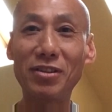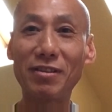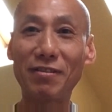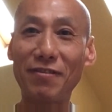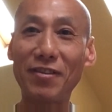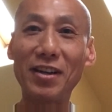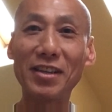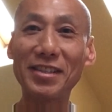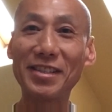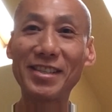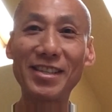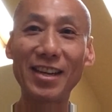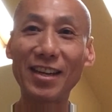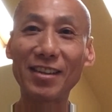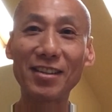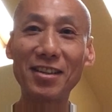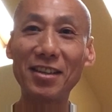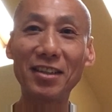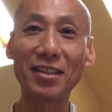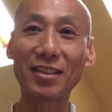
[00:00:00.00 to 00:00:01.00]
advanced
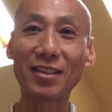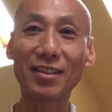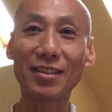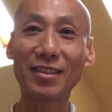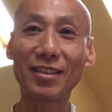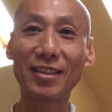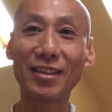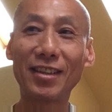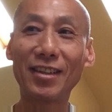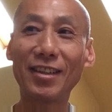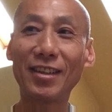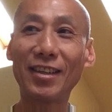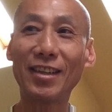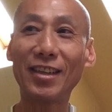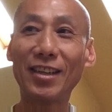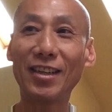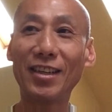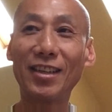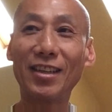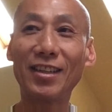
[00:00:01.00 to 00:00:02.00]
technique.
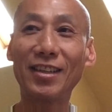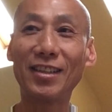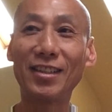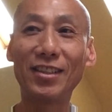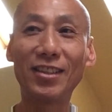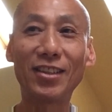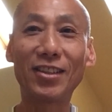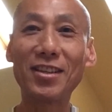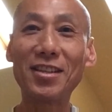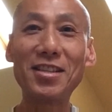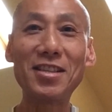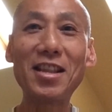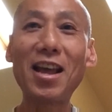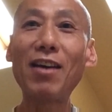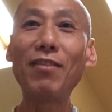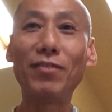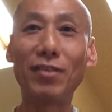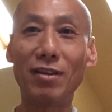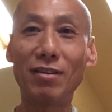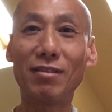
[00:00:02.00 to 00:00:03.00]
You can
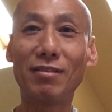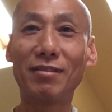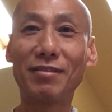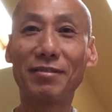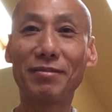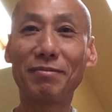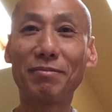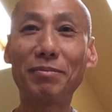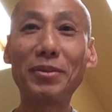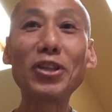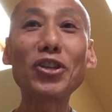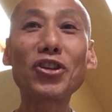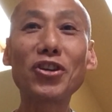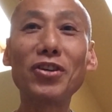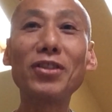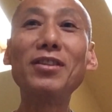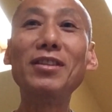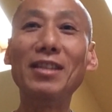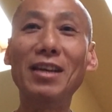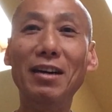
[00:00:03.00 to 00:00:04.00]
never be
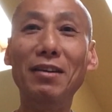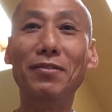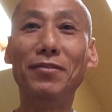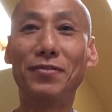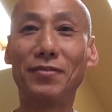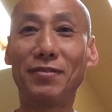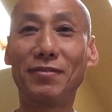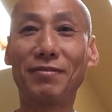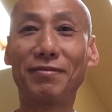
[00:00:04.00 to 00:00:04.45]
good enough